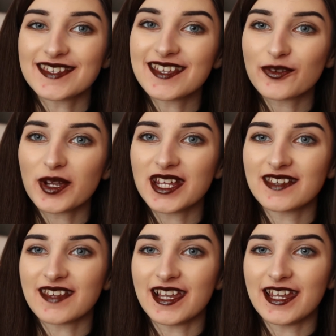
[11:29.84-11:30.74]
so this one
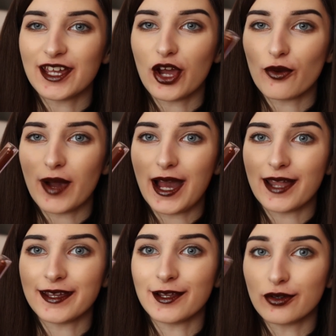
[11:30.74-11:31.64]
is Leo,
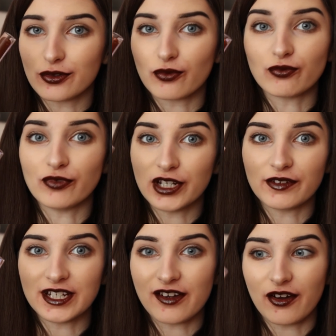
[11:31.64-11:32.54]
and it looks
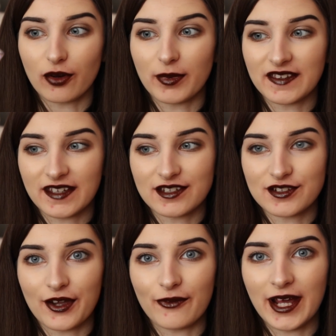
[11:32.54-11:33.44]
really dark on my skin
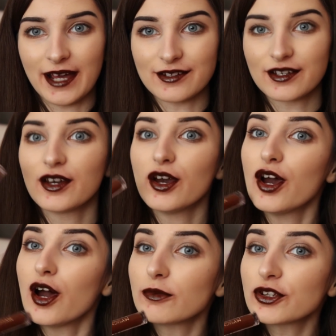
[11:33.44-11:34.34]
tone, and
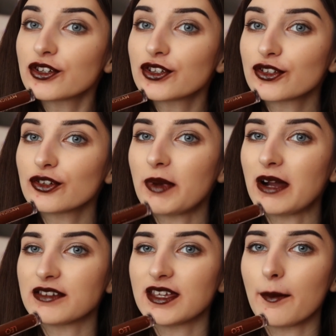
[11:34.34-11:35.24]
I'm not too sure
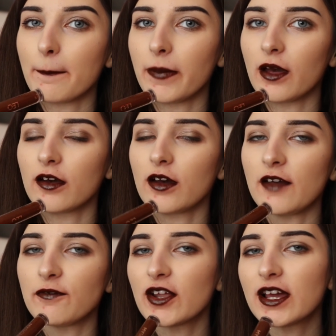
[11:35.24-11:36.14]
about it, but I
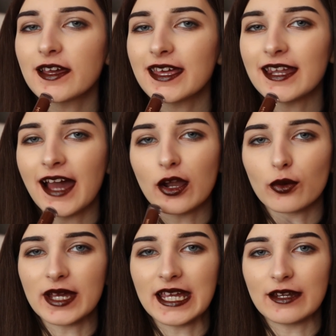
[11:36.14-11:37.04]
feel like in
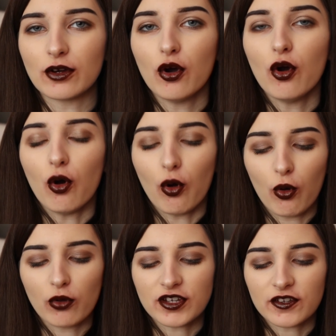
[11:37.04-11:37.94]
Halloween
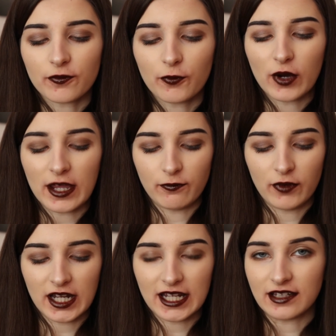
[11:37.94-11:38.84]
or just for a
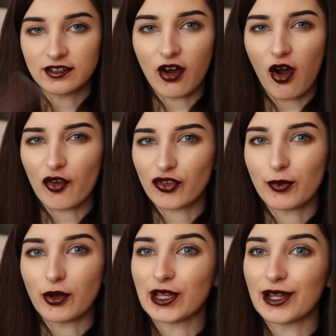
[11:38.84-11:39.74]
really dark
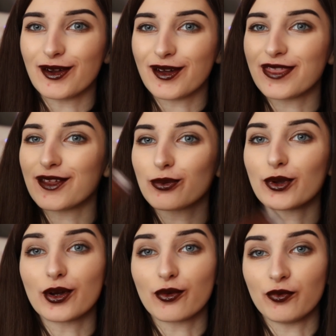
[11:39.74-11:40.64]
smoky look, this will
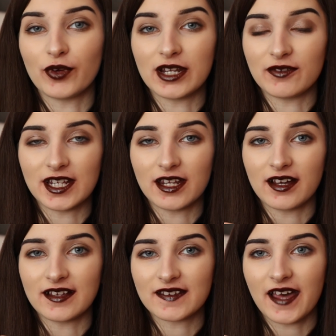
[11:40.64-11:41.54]
look really
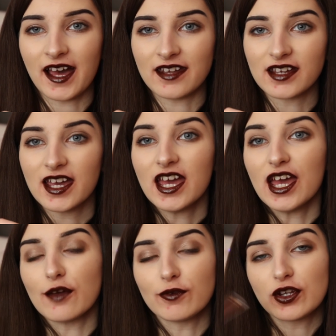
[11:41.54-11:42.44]
nice. And
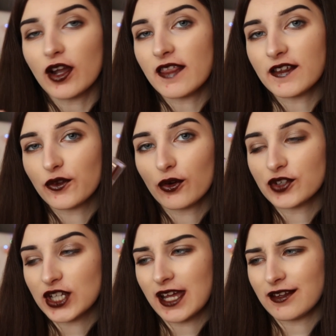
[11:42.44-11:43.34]
if you do like this sort of
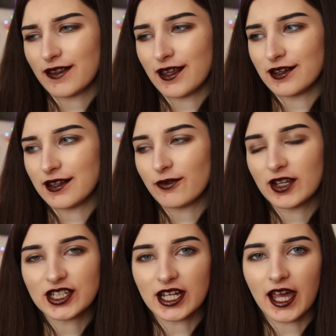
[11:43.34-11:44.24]
shade, then
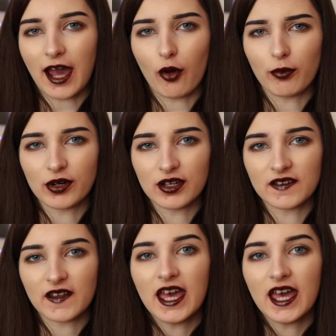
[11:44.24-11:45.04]
definitely check it out because